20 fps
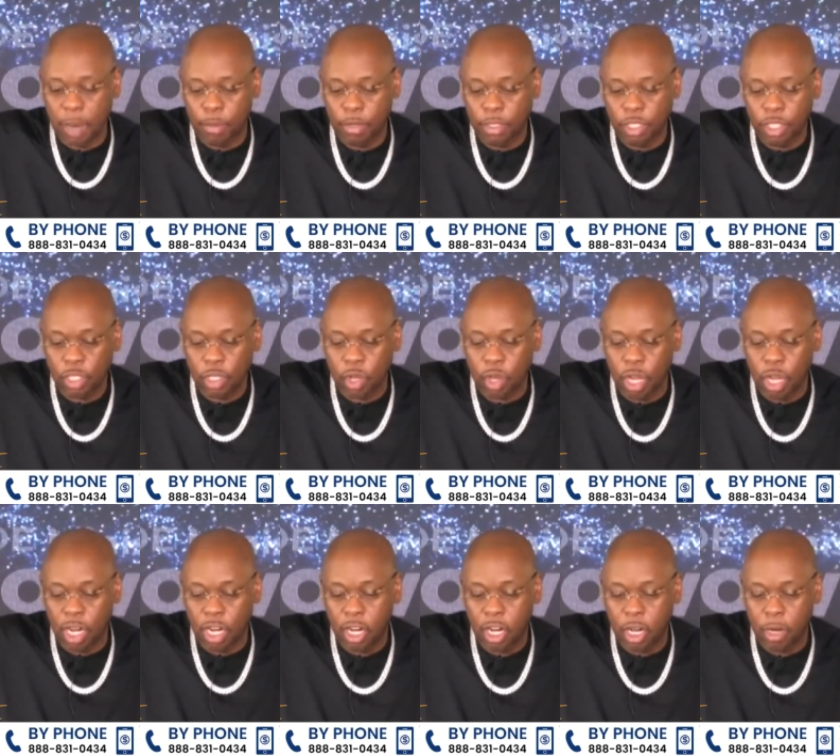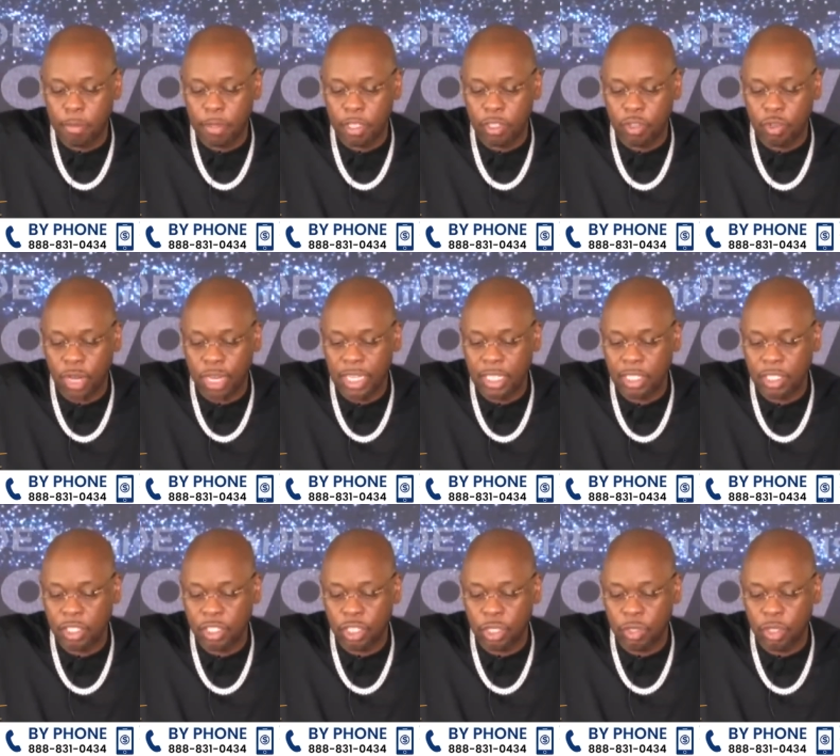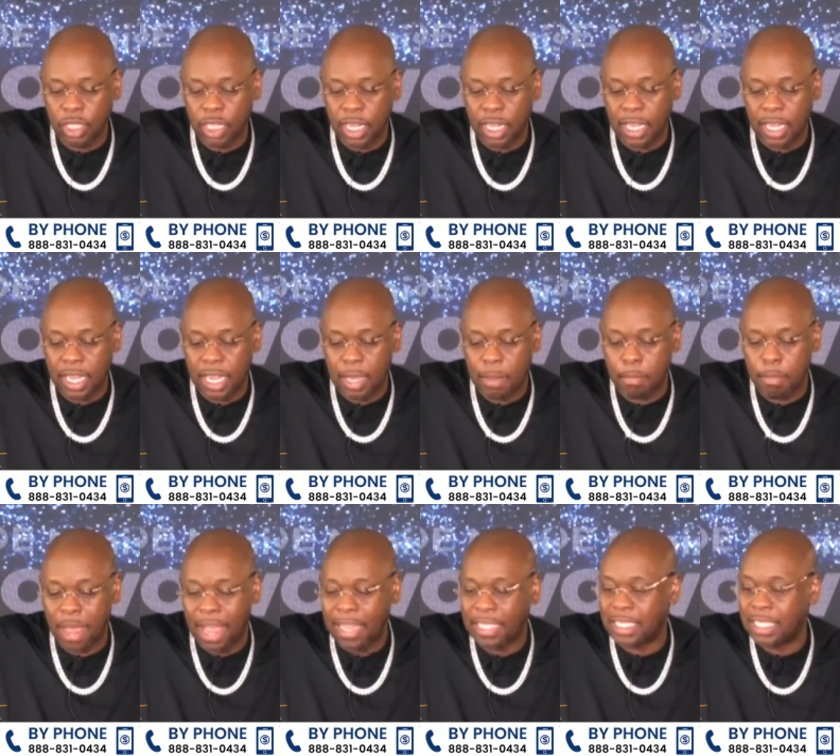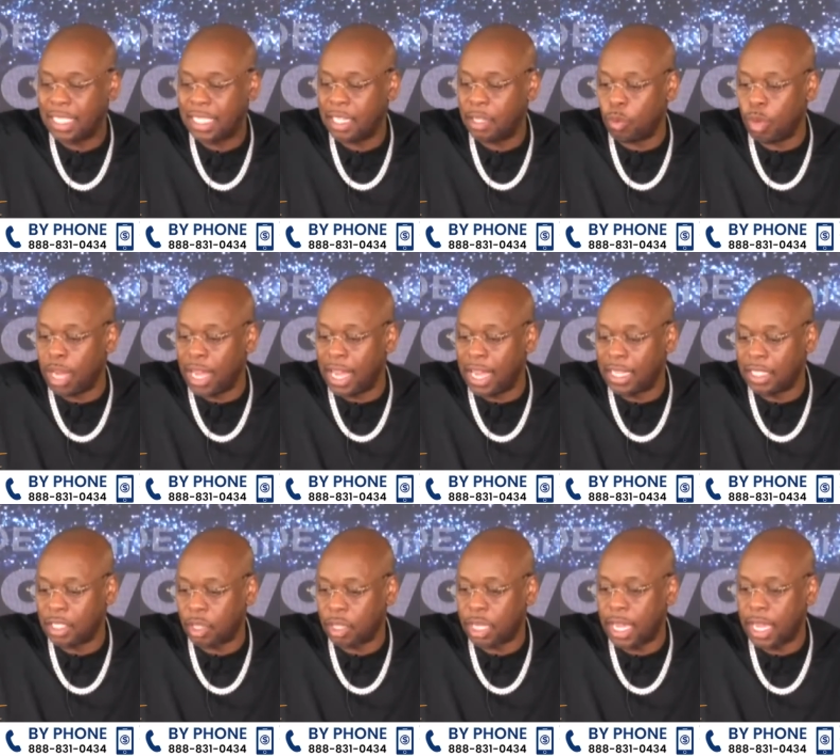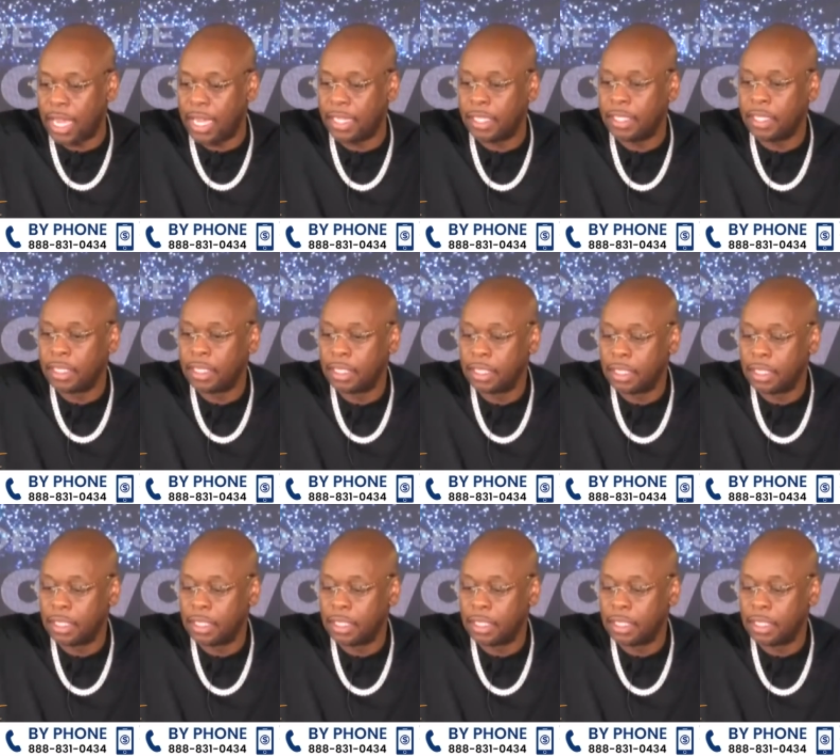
I want you to call Herbert Drayton Jr. and Maxine Wise, okay?